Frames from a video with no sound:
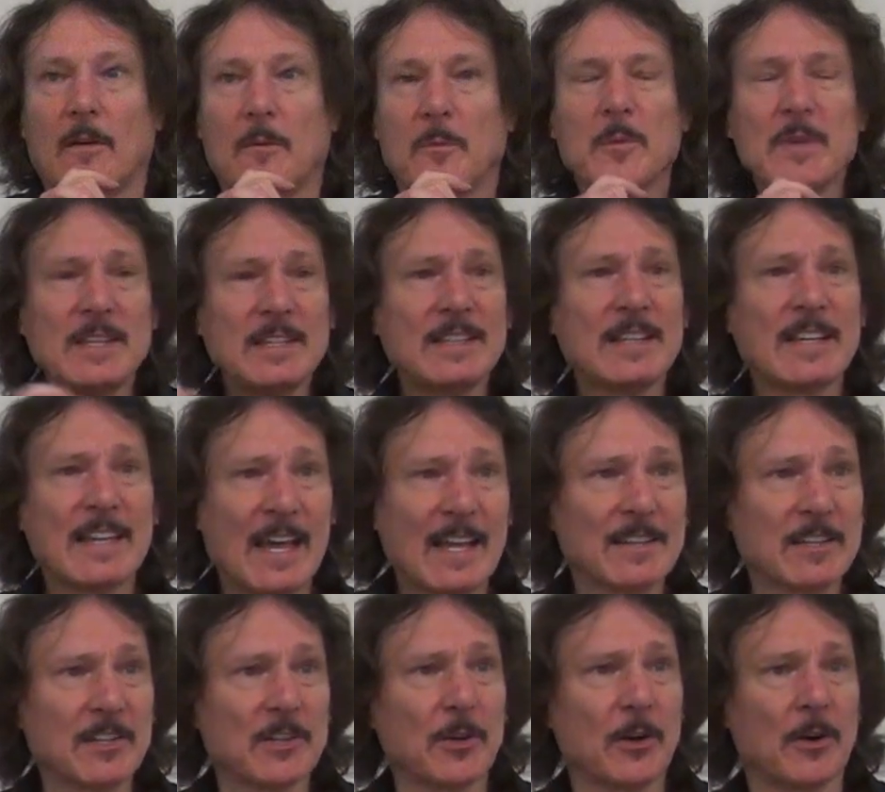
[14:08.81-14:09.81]
we need a
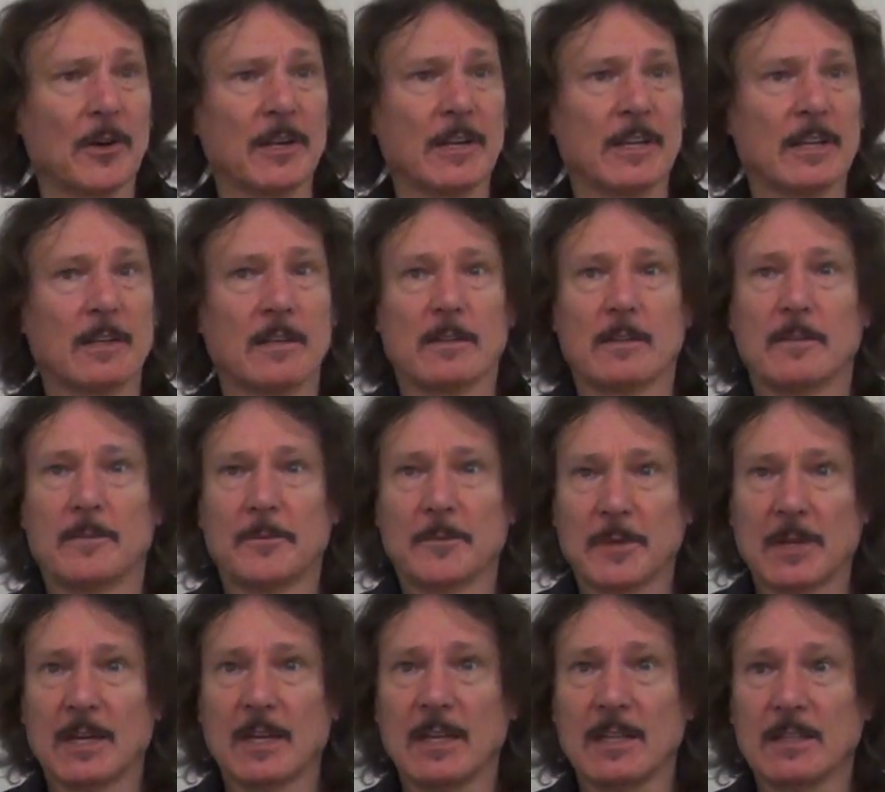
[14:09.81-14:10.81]
category,
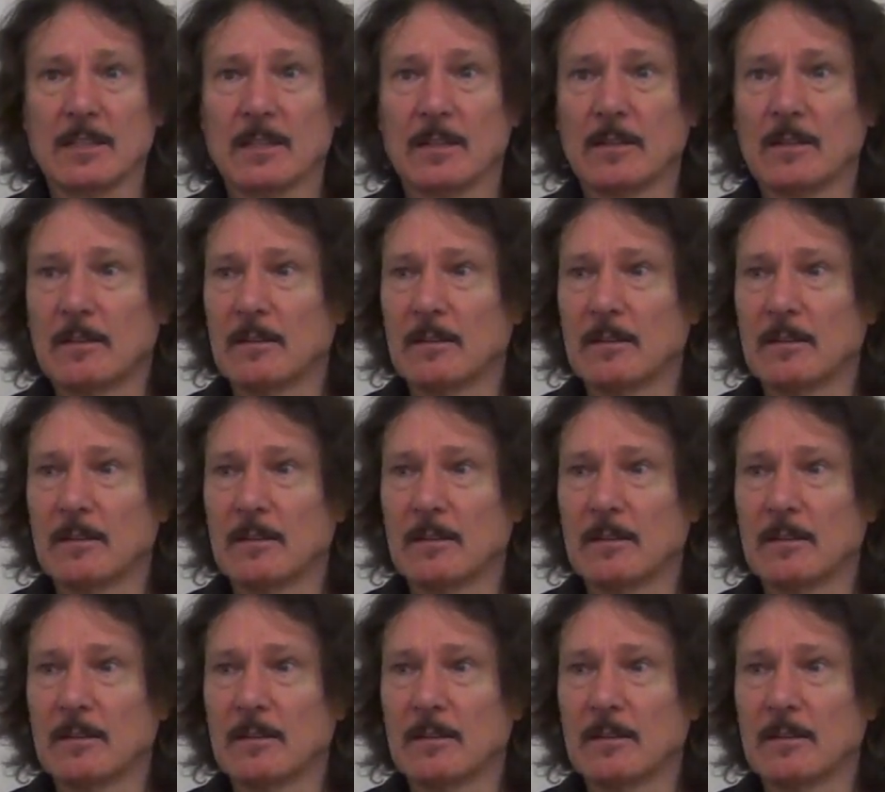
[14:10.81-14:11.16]
right?